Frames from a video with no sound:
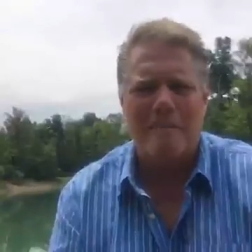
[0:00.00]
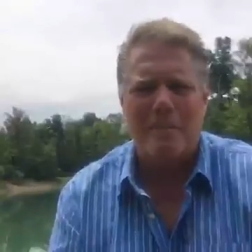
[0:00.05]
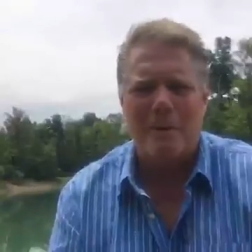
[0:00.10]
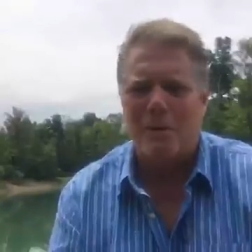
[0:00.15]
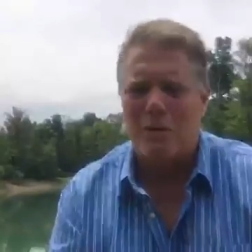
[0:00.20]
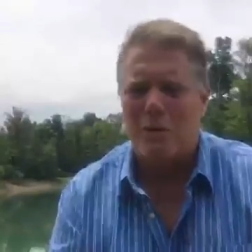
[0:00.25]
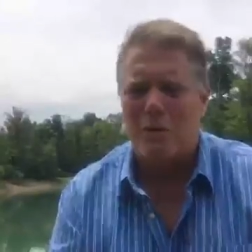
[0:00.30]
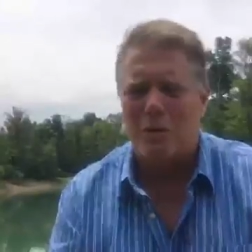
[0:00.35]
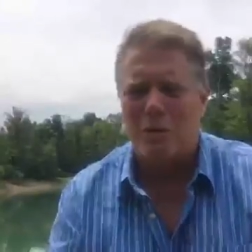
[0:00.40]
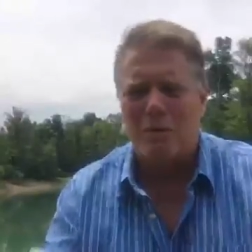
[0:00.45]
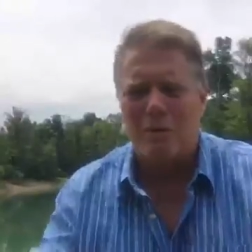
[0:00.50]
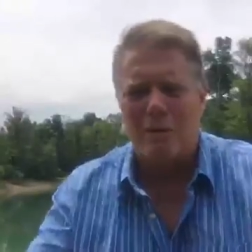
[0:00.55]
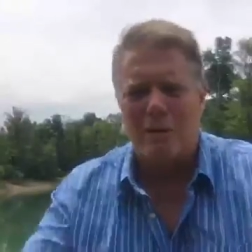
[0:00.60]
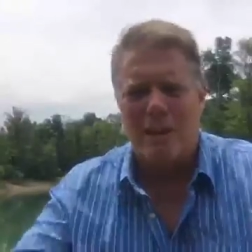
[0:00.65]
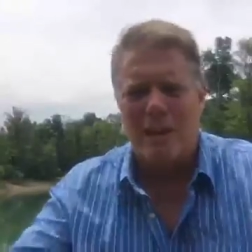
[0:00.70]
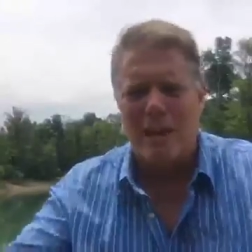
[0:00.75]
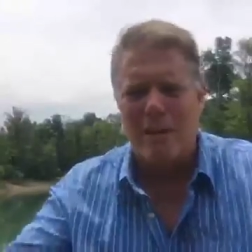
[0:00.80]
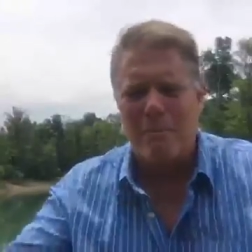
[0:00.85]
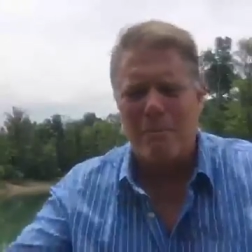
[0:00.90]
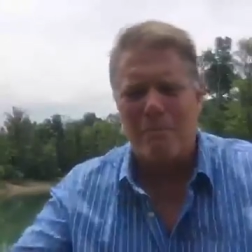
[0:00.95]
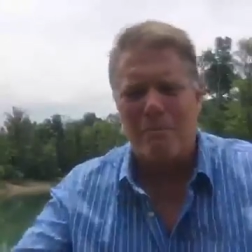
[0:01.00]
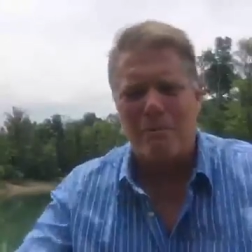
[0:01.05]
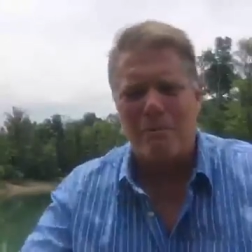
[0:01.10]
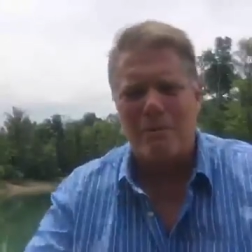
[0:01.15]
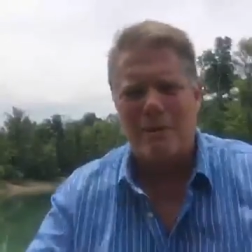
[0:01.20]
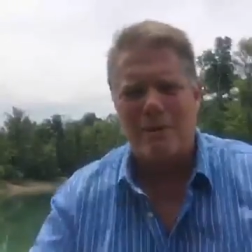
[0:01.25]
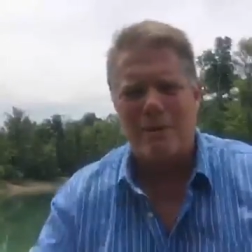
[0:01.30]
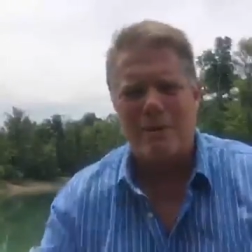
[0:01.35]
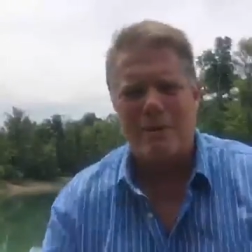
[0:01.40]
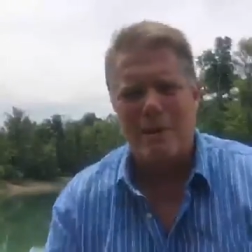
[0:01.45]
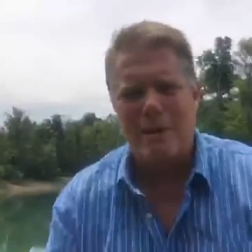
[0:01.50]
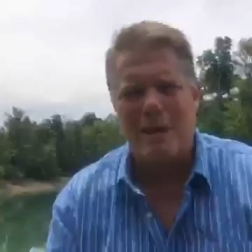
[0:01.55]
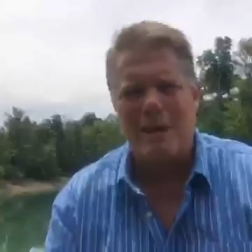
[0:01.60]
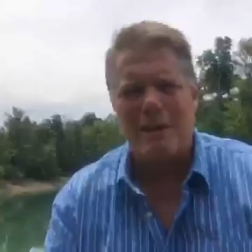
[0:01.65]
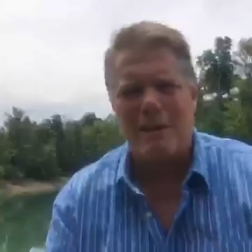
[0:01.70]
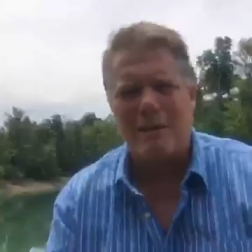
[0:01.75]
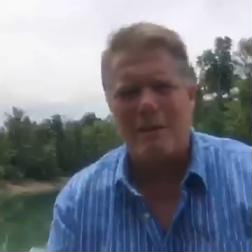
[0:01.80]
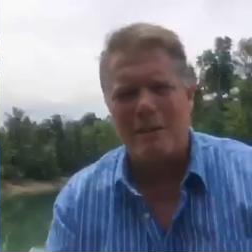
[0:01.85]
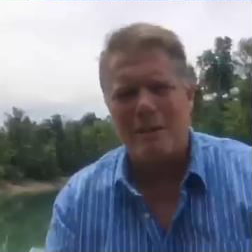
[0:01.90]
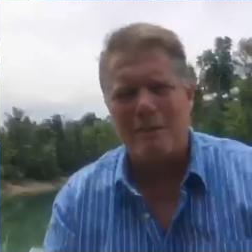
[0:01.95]
So, happy 4th of
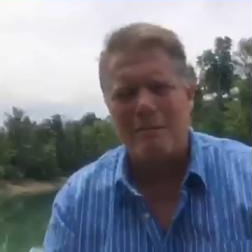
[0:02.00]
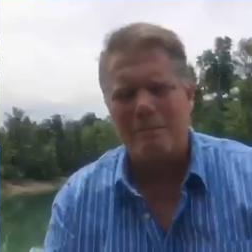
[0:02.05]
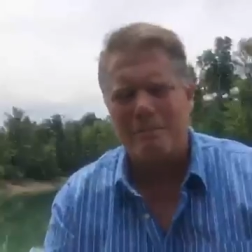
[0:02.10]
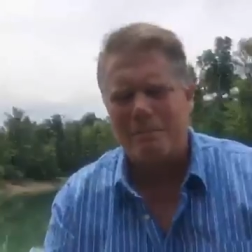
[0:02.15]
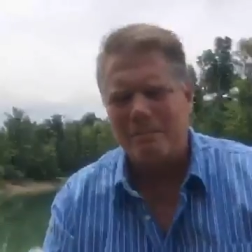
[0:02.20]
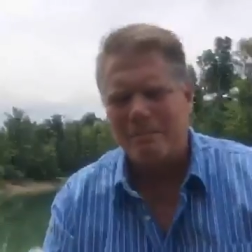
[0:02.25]
July to you.